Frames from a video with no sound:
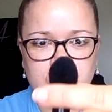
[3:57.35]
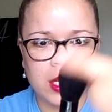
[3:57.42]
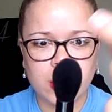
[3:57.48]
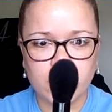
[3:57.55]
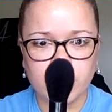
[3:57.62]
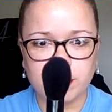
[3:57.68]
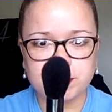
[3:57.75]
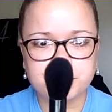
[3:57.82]

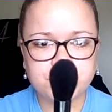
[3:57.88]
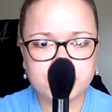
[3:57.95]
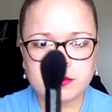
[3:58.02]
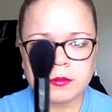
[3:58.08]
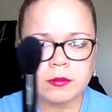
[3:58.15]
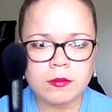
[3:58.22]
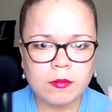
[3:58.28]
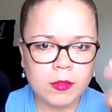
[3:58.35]
here,
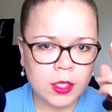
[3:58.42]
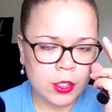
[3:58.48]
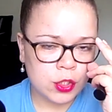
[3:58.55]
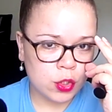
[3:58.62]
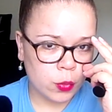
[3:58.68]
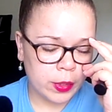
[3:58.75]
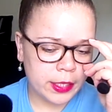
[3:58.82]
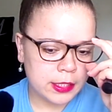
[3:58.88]

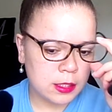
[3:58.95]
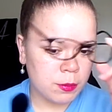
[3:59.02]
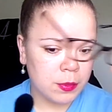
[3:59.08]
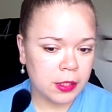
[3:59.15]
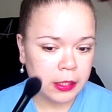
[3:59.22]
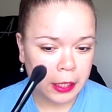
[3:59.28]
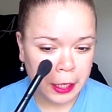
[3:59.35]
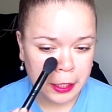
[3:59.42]
so it is something
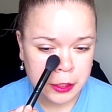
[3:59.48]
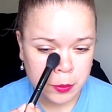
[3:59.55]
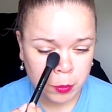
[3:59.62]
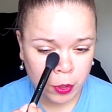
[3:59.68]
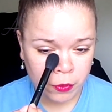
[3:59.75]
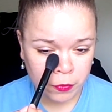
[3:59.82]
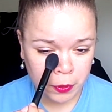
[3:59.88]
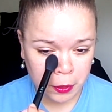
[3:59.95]
that gets
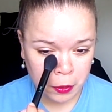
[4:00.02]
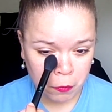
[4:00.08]
perfectly